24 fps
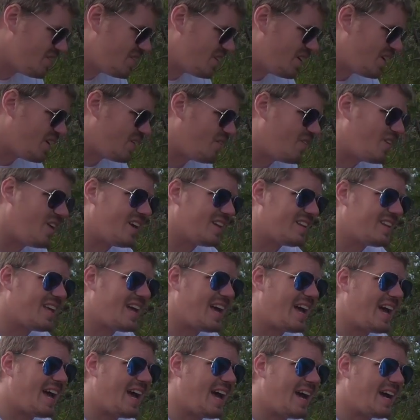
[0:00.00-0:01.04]
Well, what
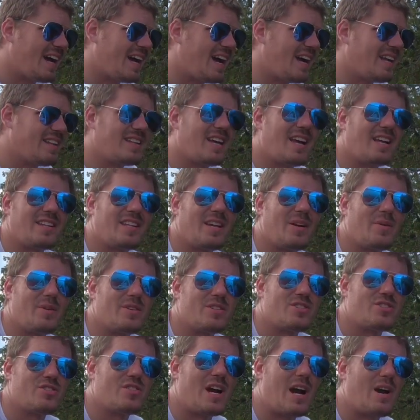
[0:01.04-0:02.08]
the heck? I thought there
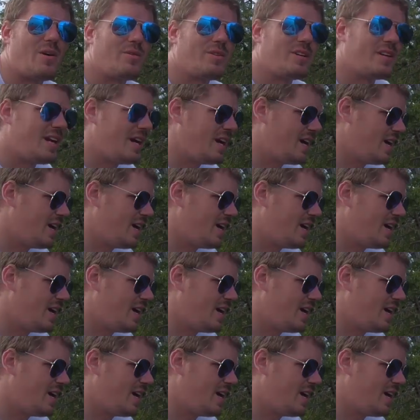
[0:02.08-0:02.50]
was trout in